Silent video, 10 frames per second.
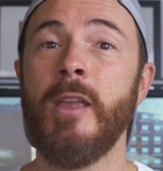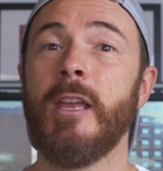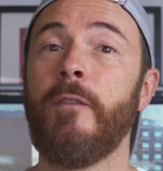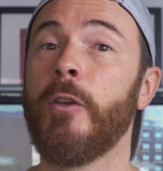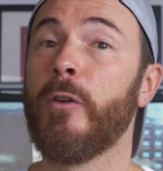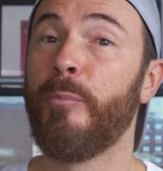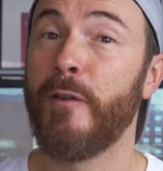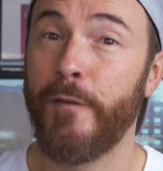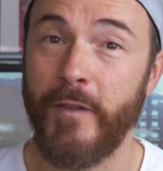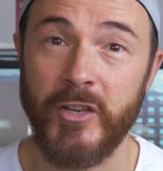If you're a
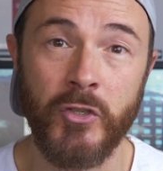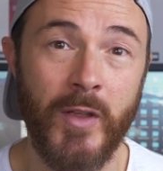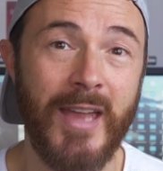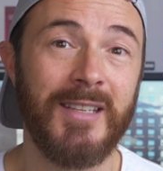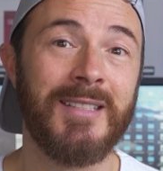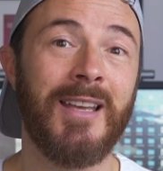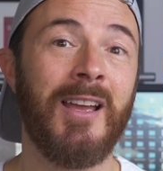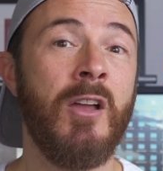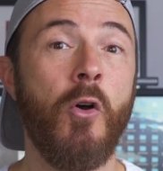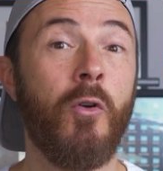professional
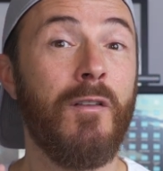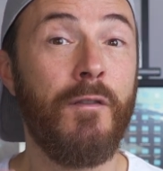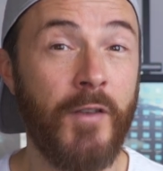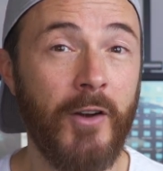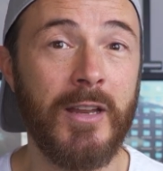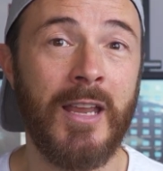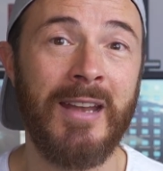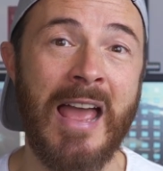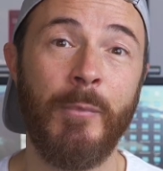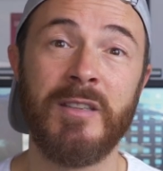editor or a very keen
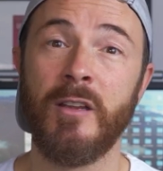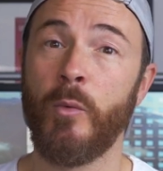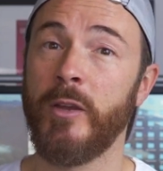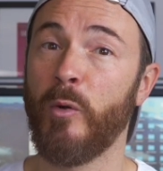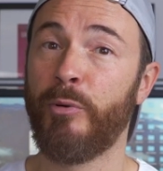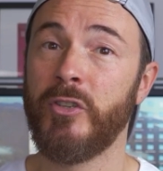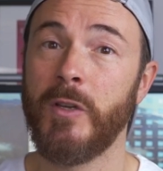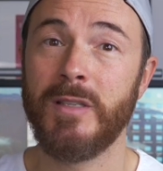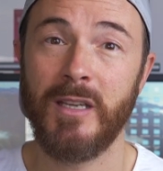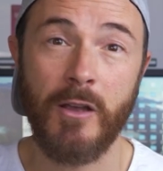amateur where you're
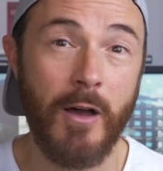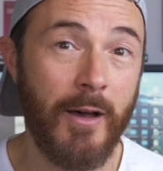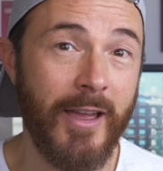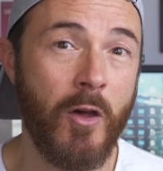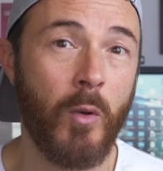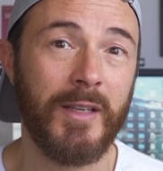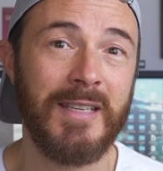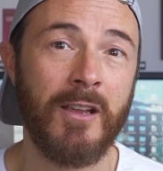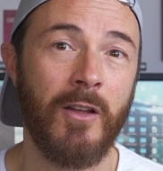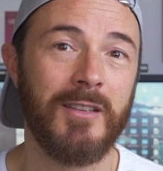producing high
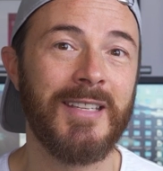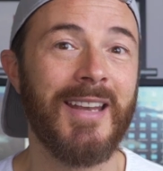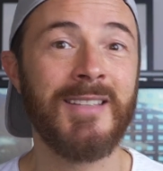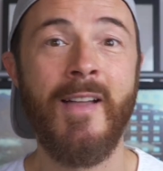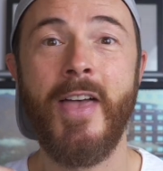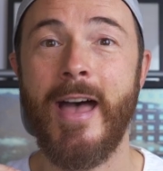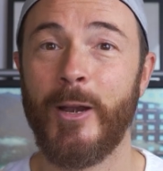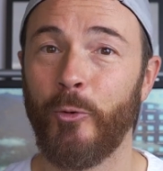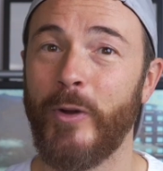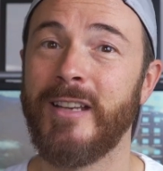quality content at
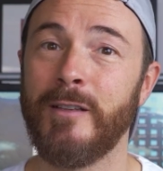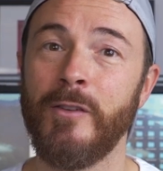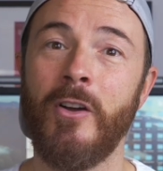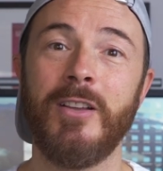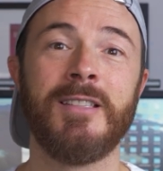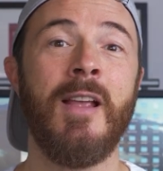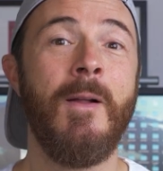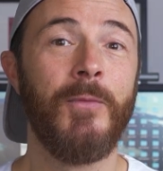a rate of knots,